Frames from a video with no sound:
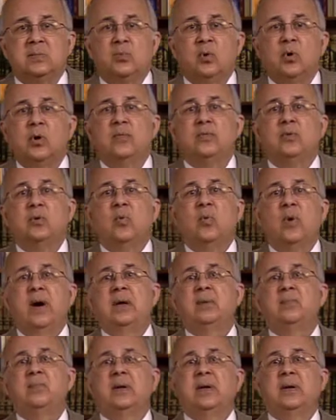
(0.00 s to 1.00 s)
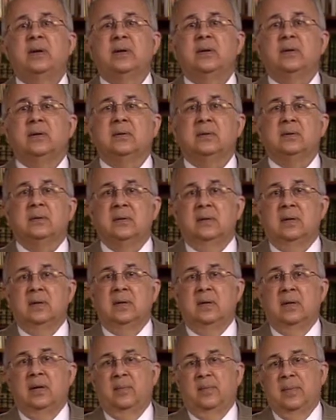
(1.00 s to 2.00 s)
book of the winebringer,
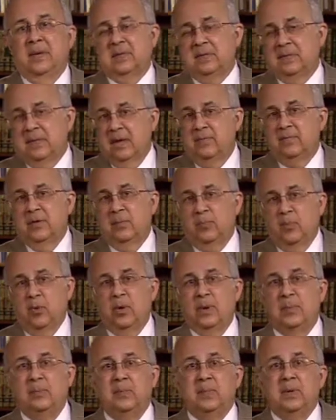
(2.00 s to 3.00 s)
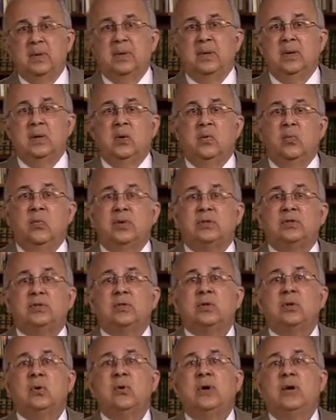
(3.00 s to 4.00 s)
a Masnavi poem, was
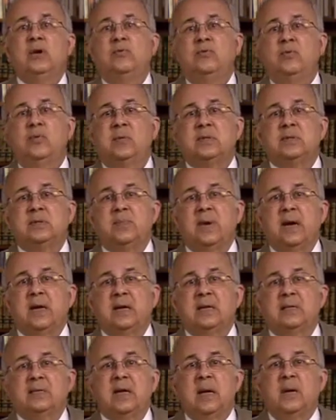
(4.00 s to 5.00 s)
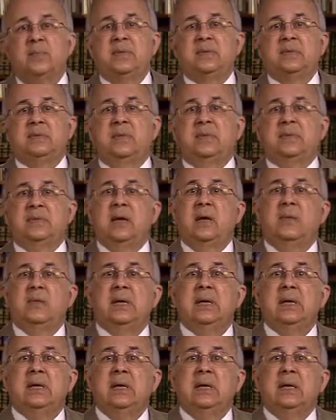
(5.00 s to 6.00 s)
so influenced by Nizami's
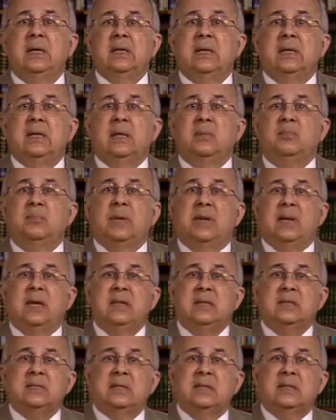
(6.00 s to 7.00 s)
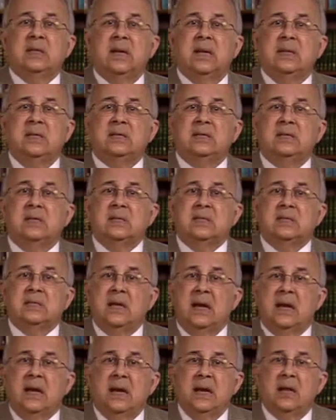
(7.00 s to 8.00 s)
Masnawi that begins and ends his
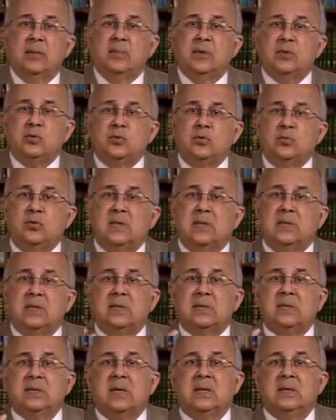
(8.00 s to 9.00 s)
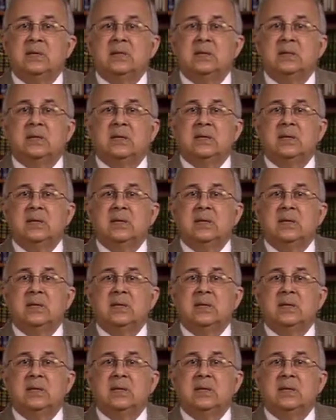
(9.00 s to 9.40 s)
Layla and Majnun that he says,